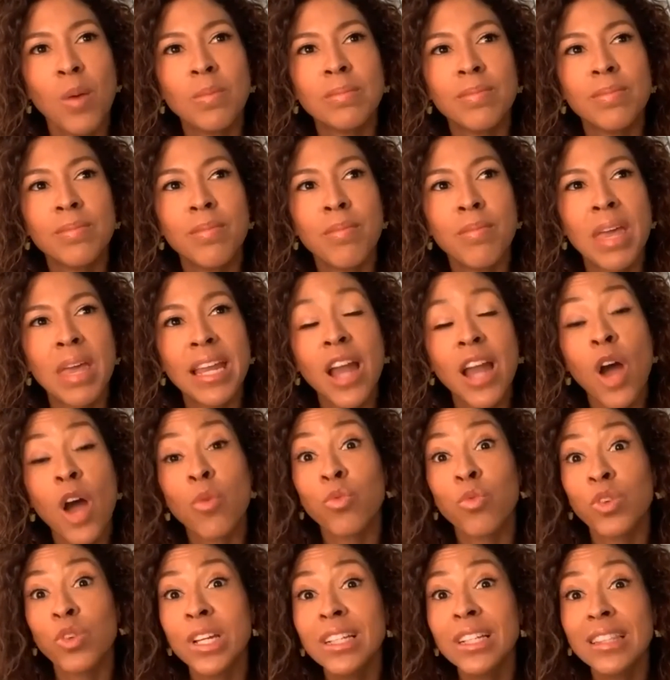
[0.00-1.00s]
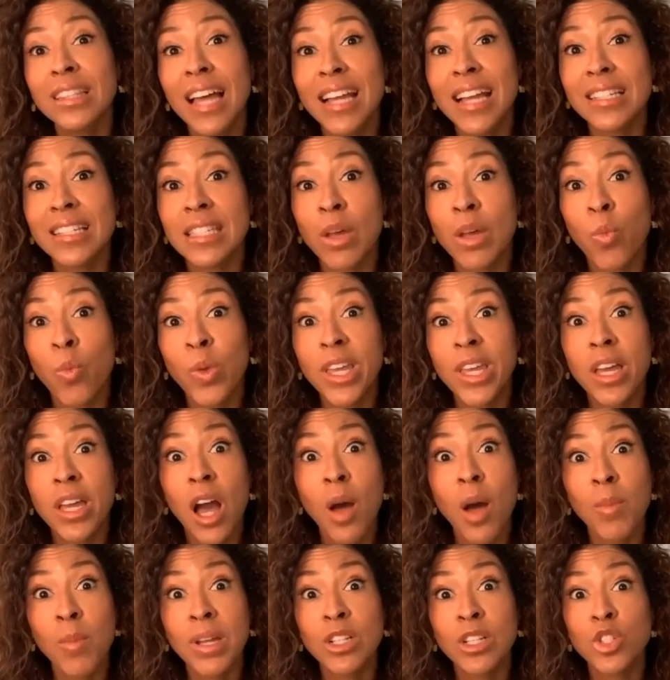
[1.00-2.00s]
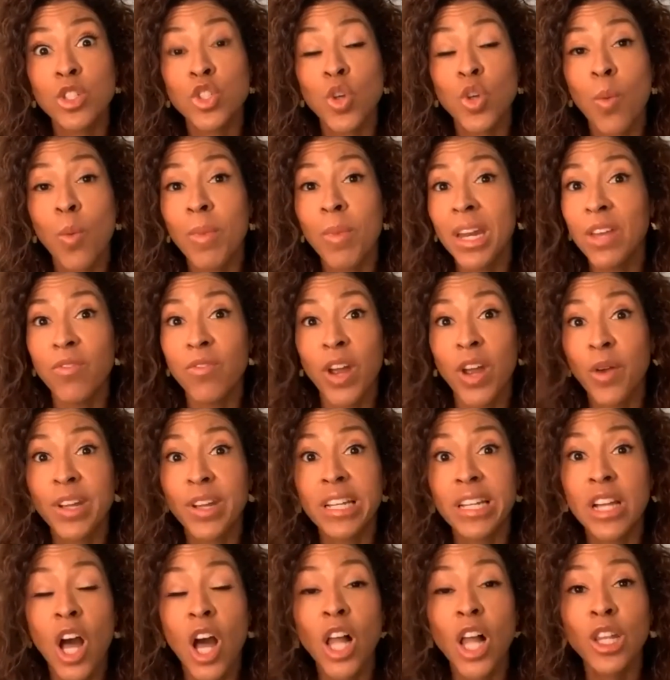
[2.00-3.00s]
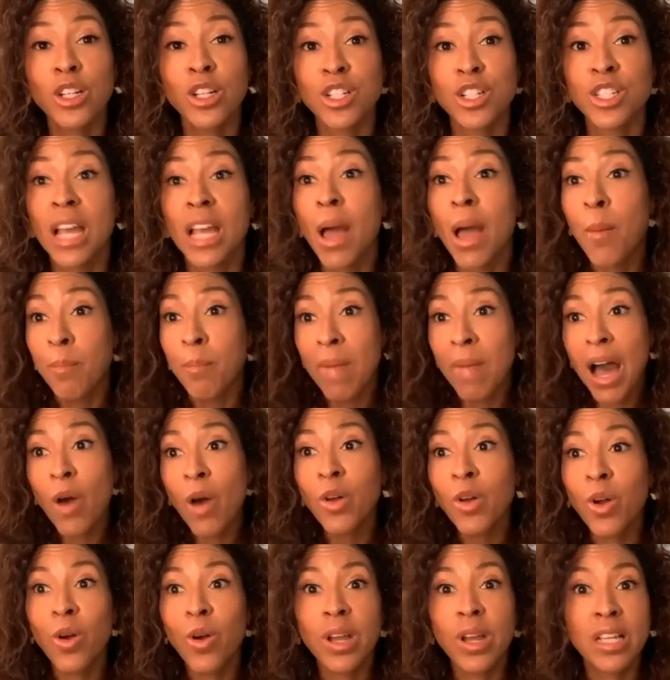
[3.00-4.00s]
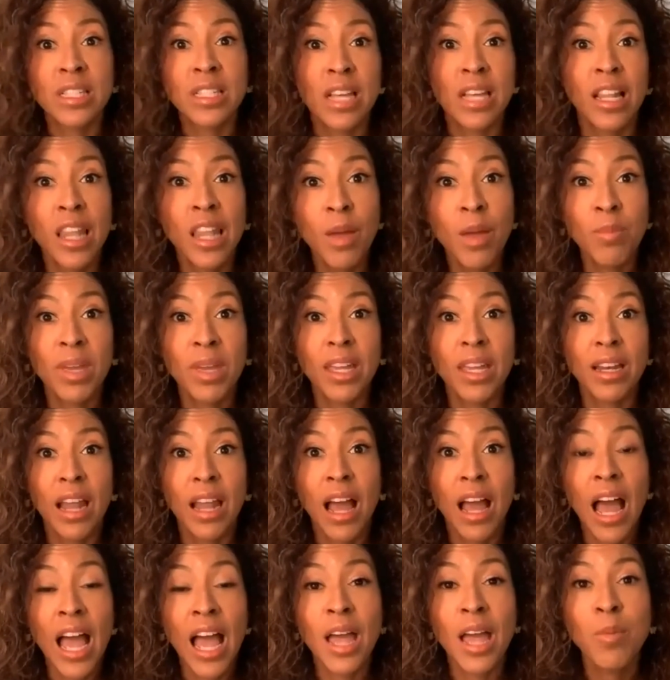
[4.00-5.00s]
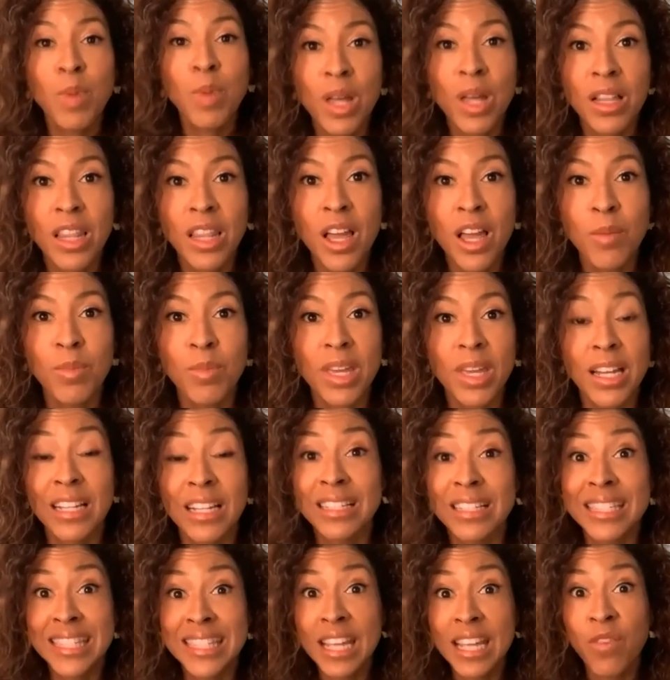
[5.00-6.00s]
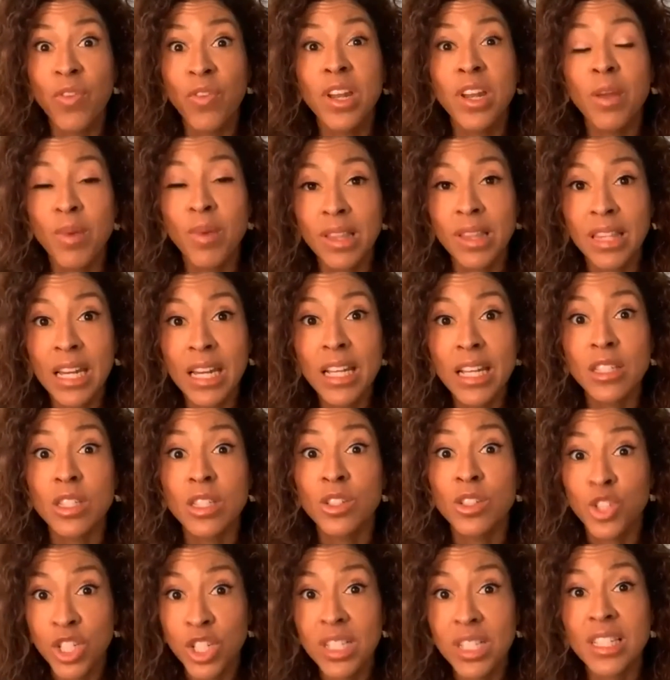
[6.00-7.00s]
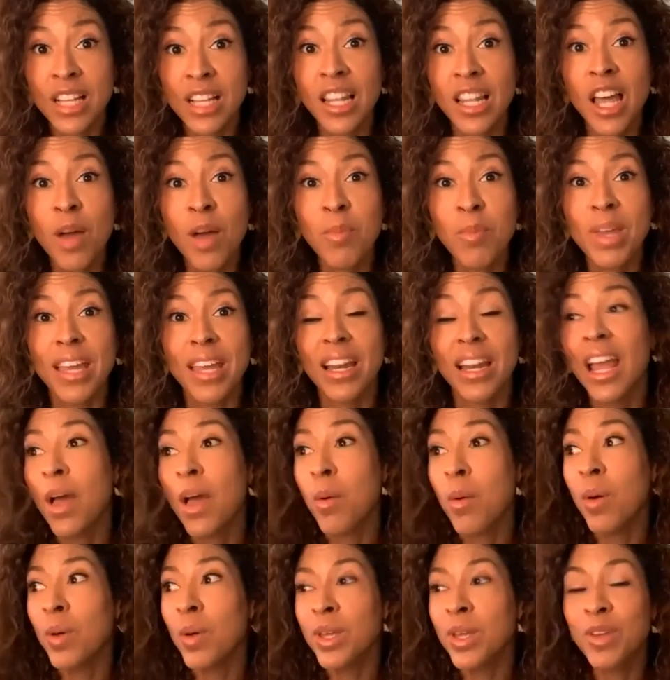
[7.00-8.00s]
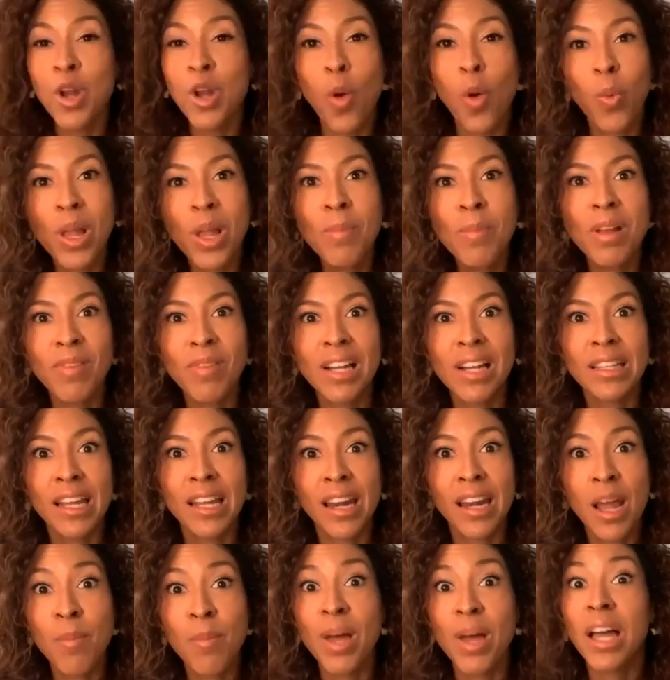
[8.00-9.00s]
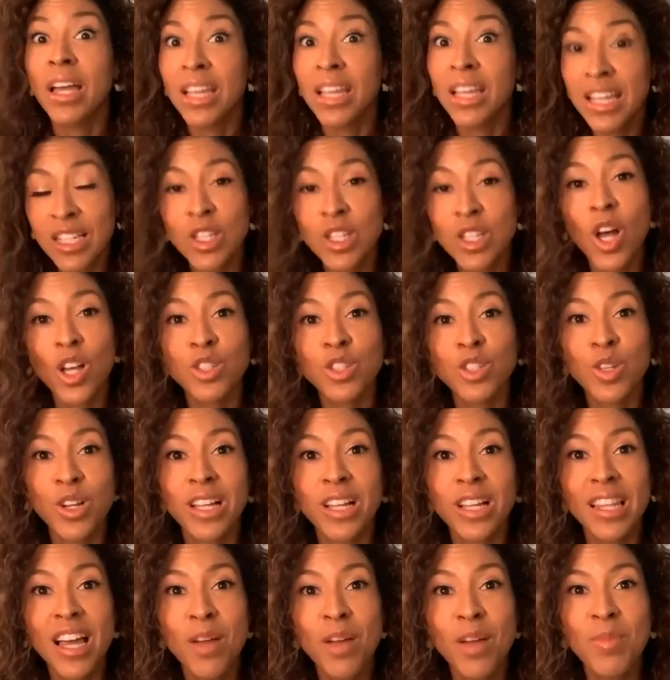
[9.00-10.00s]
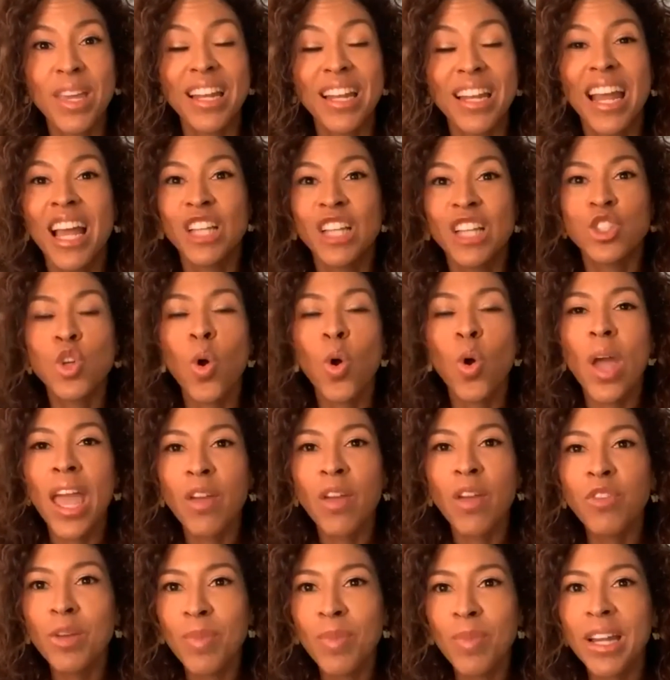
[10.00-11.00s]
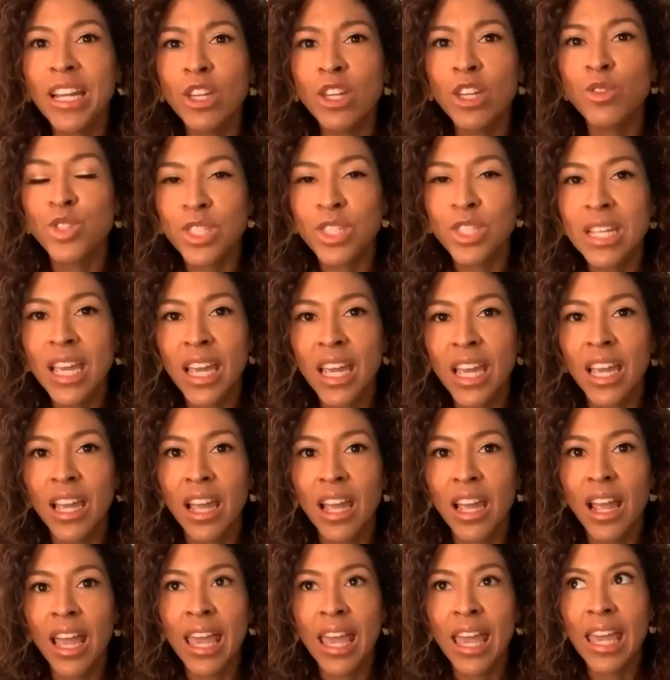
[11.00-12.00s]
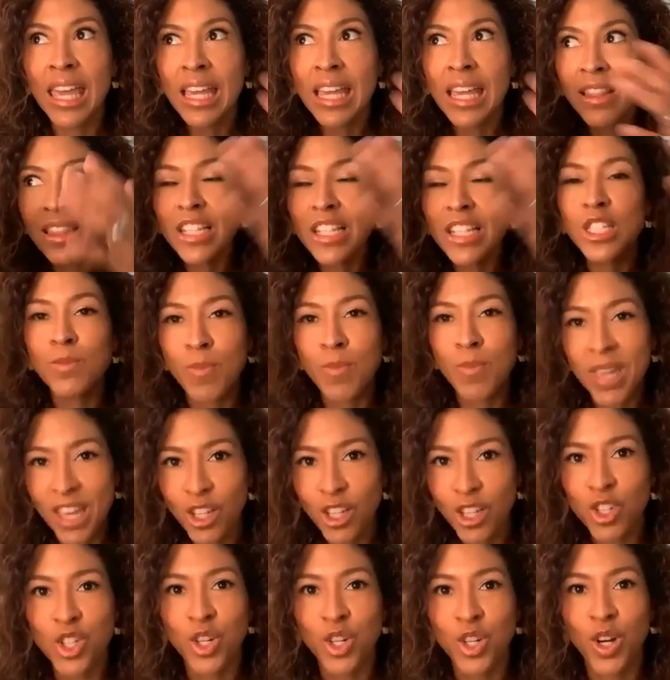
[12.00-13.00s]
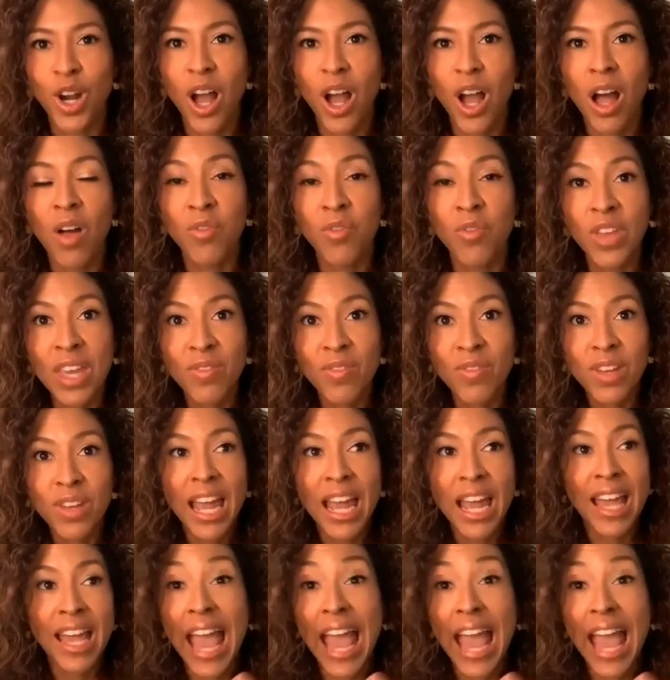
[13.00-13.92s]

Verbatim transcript: may not realize, we come in so many varied colors. Mauro is Colombian. I'm Colombian. Stephanie Beatriz, she's Colombian. You know, Wilmer Valderrama, he's also Colombian. So everybody you see in this picture of even an